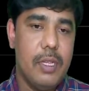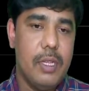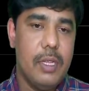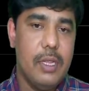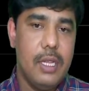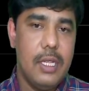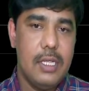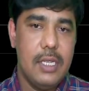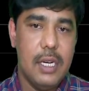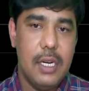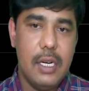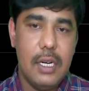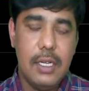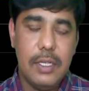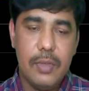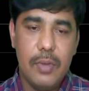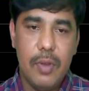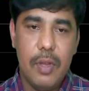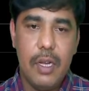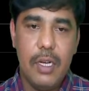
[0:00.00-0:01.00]
children's
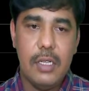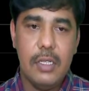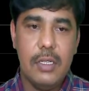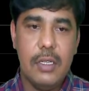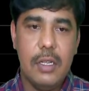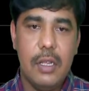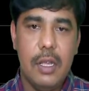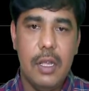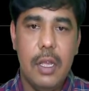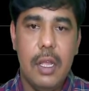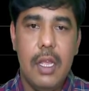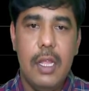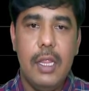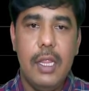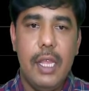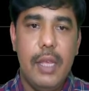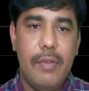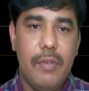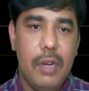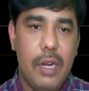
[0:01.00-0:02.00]
wants,
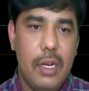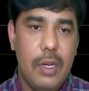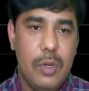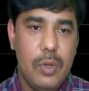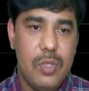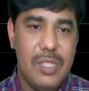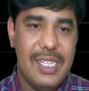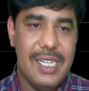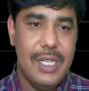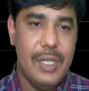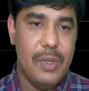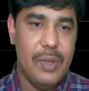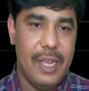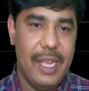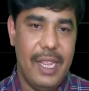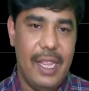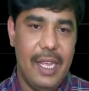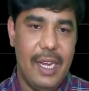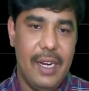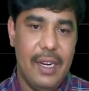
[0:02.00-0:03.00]
they want to sit
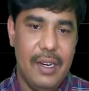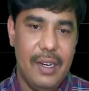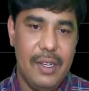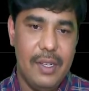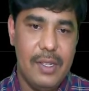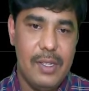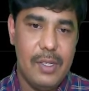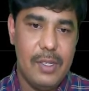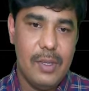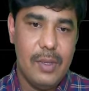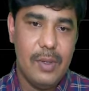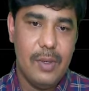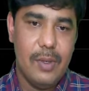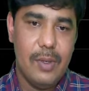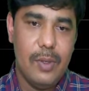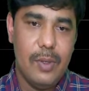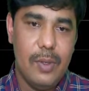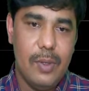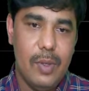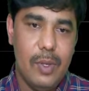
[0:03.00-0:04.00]
together. So
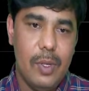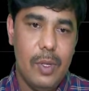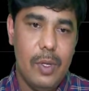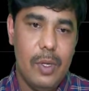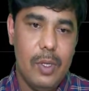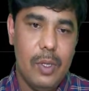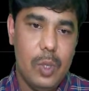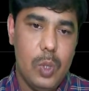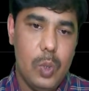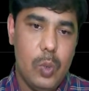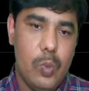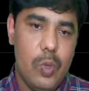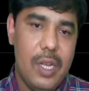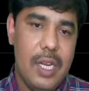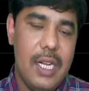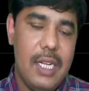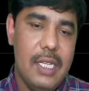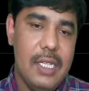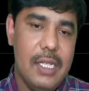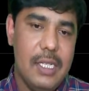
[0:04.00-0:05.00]

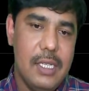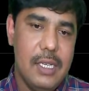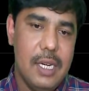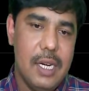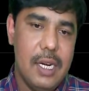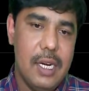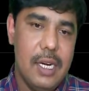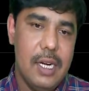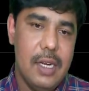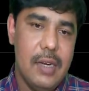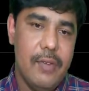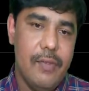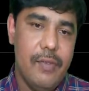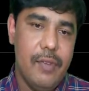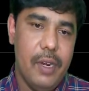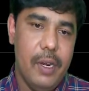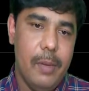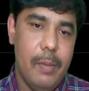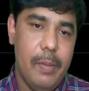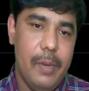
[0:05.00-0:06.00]
12 children
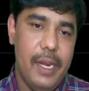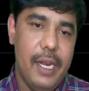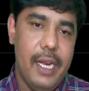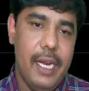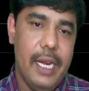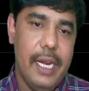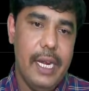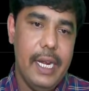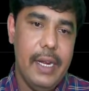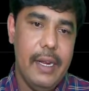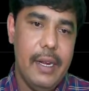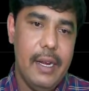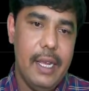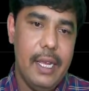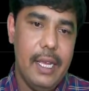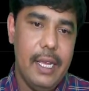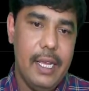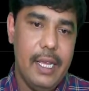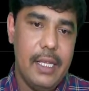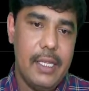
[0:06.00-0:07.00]
will be treated
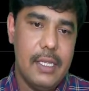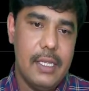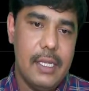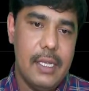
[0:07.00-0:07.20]
as